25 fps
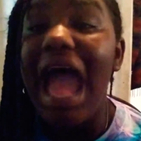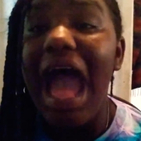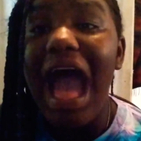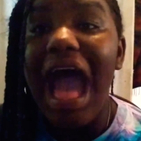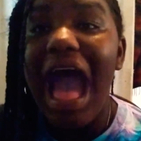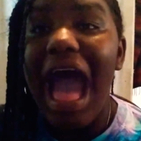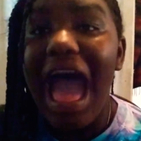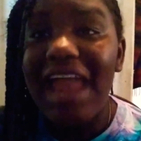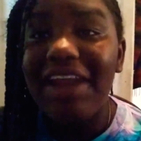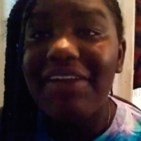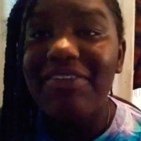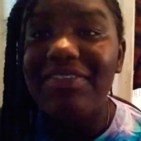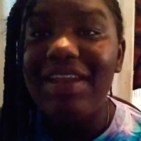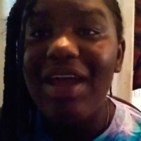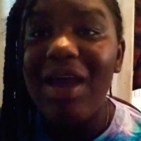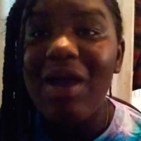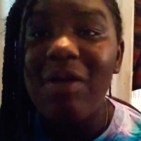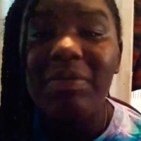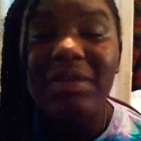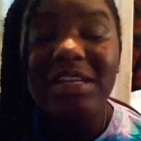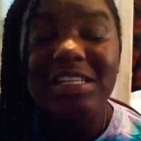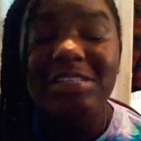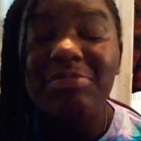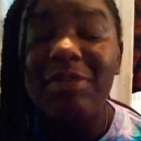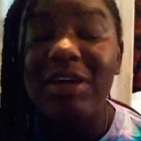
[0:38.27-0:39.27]
I don't know,
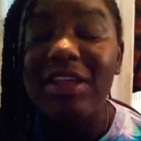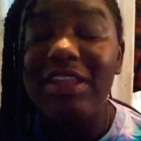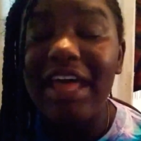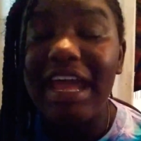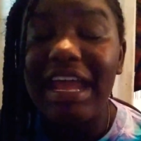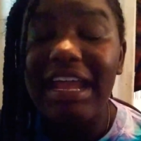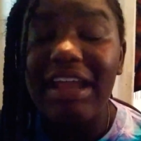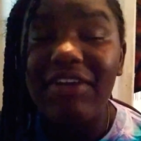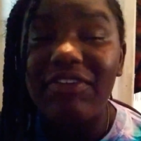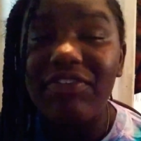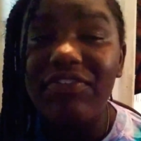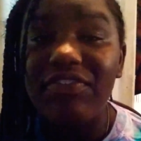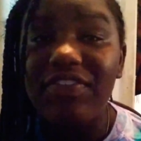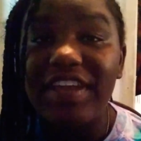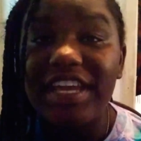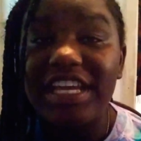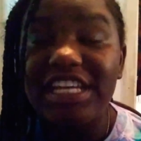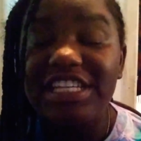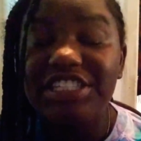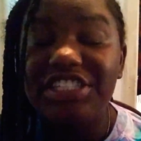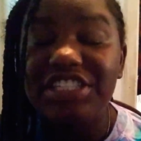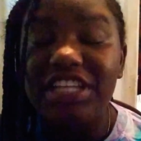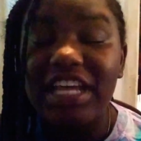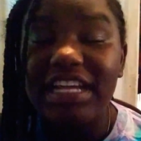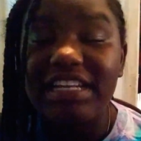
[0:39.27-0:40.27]
but it smelled like
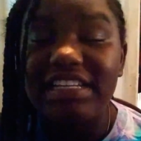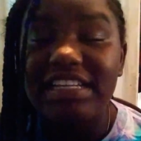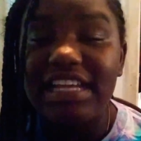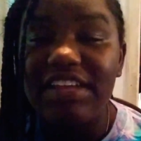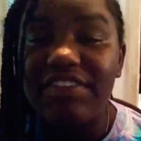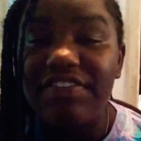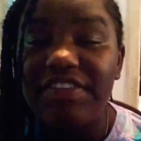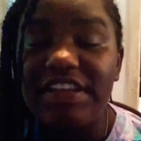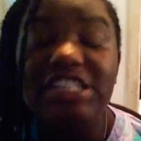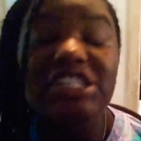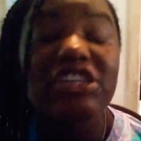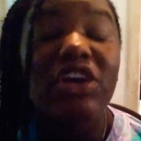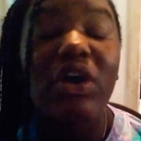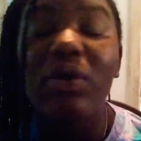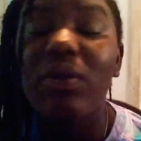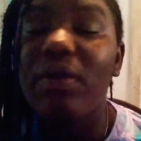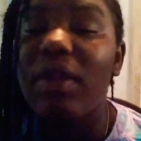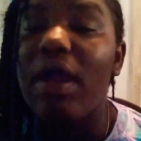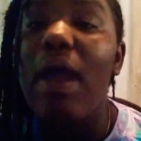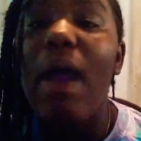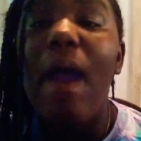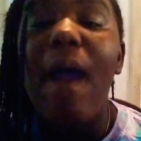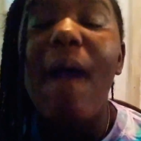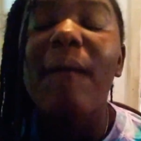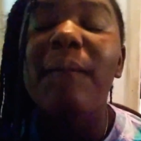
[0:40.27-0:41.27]
fish, like dead fish. Oh no!